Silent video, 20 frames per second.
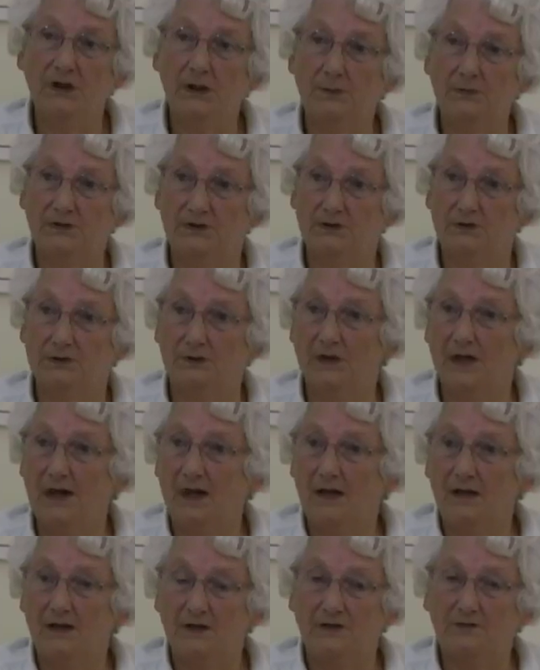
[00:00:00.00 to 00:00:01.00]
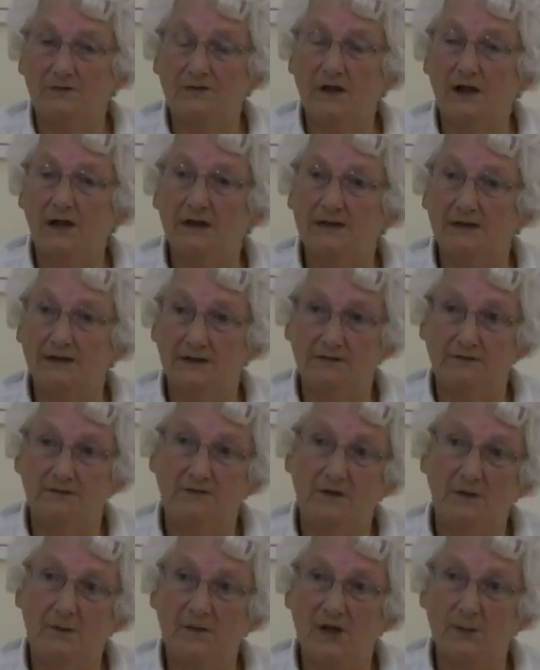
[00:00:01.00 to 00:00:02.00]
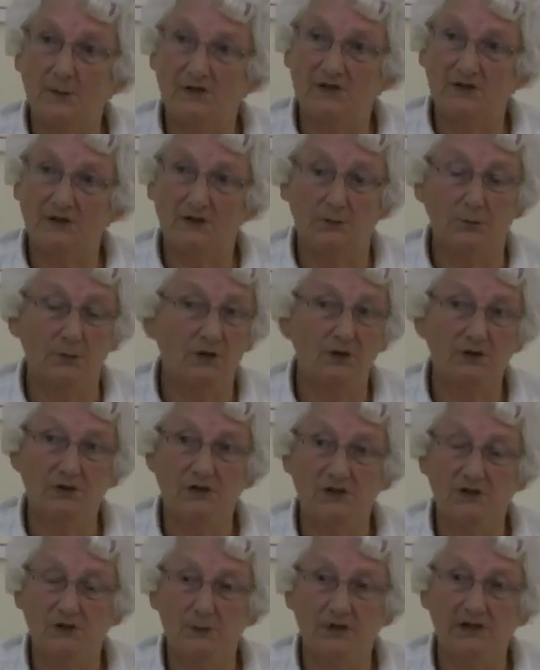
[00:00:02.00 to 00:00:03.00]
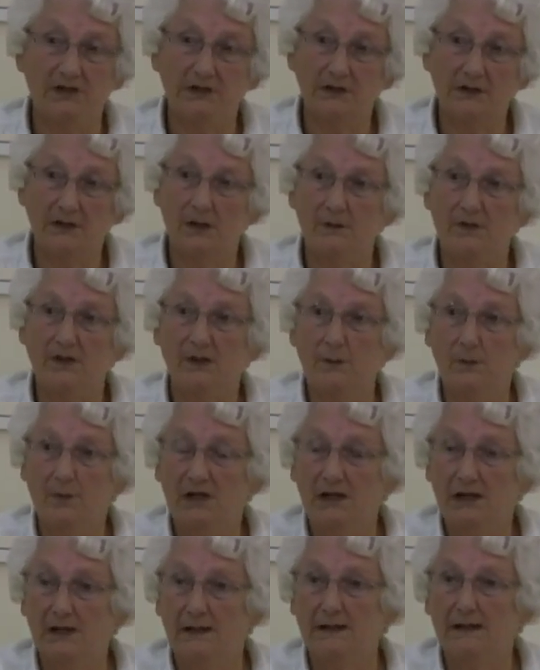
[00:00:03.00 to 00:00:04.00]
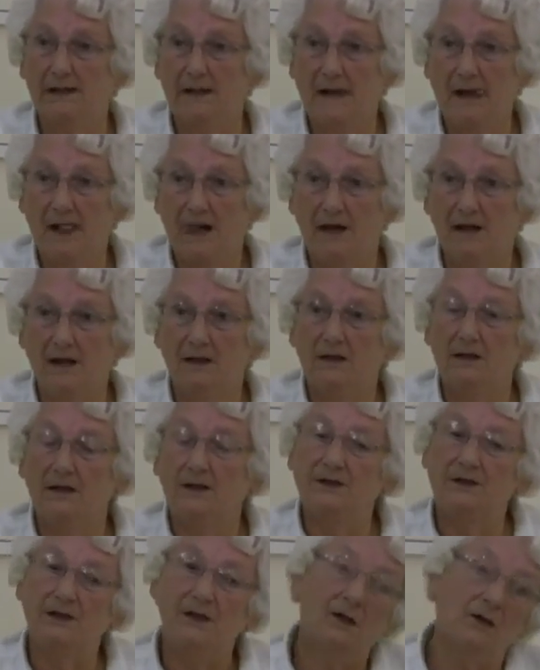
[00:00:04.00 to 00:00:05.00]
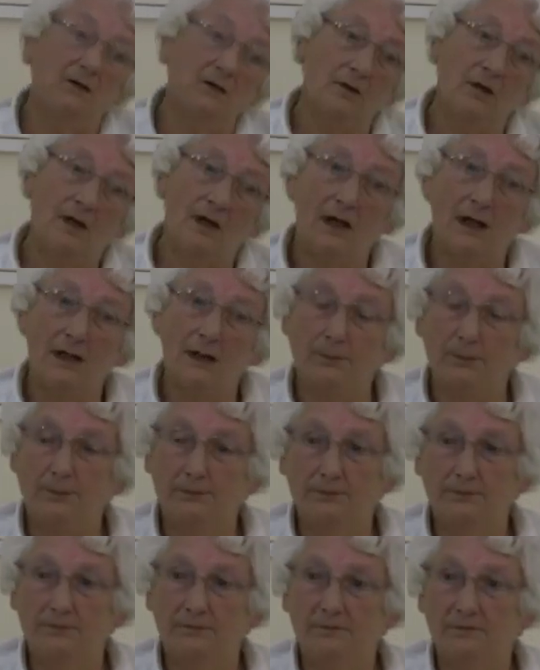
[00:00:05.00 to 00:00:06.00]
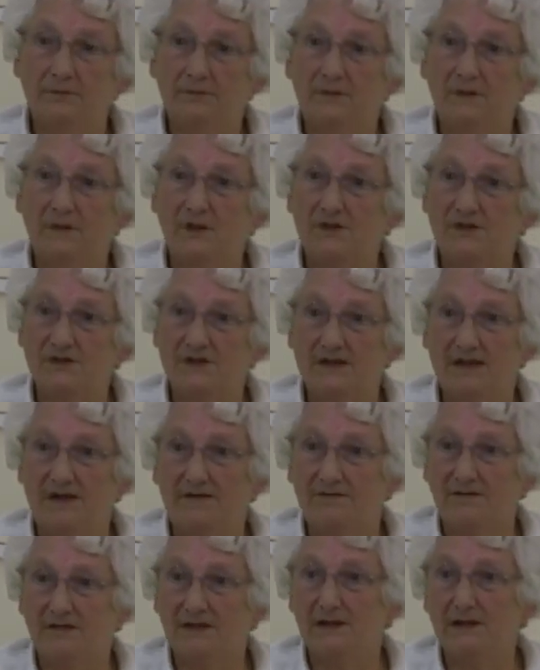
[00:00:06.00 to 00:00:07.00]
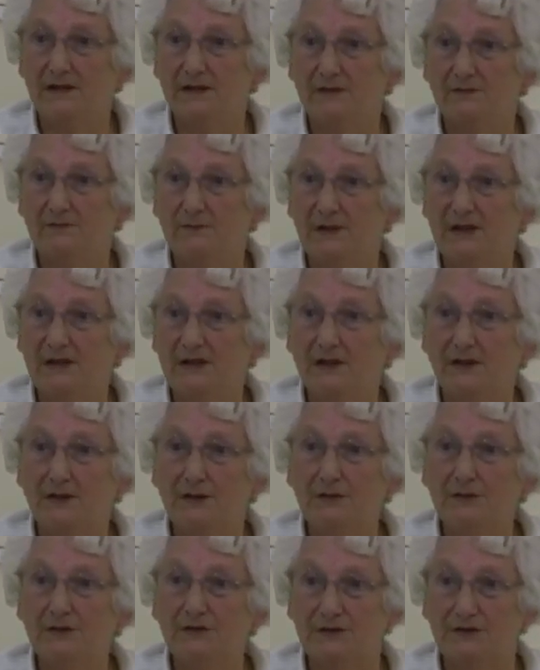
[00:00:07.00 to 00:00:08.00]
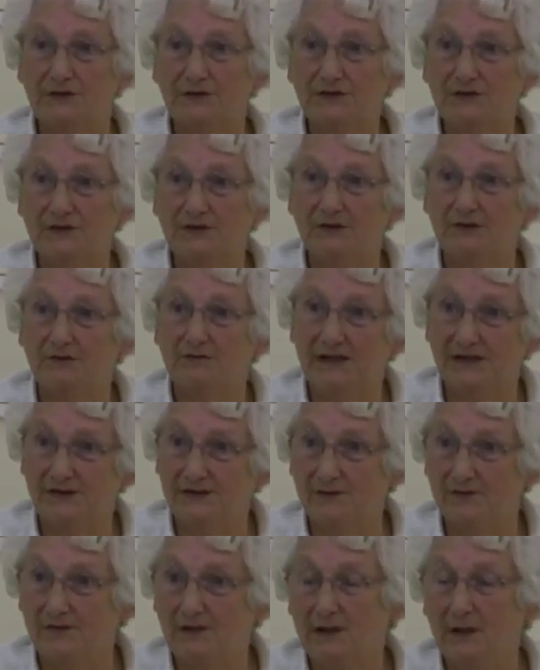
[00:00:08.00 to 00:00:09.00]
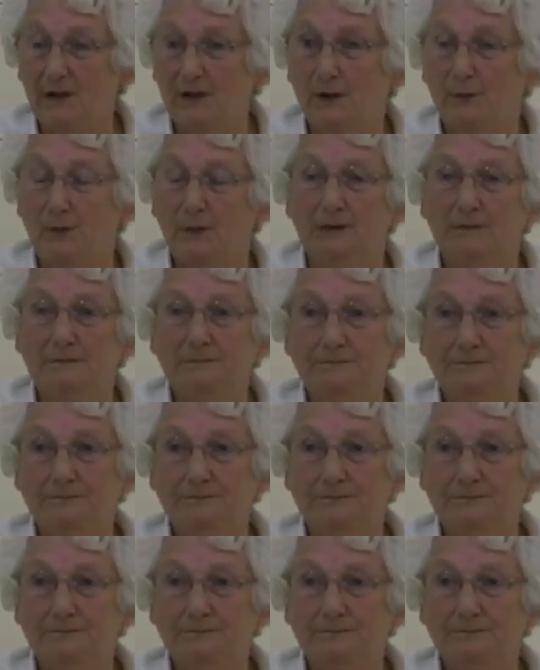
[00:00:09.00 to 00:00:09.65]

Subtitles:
up to fight from that position because it speeded up their play. So I lost that feeling of being a nuisance to the rest of the club.